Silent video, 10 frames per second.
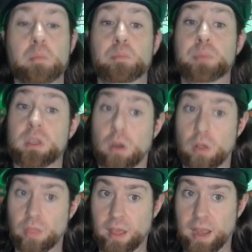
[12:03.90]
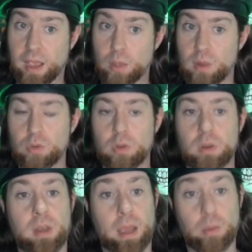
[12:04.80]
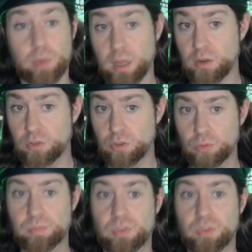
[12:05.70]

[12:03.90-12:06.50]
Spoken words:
Beyond that, however, now we get into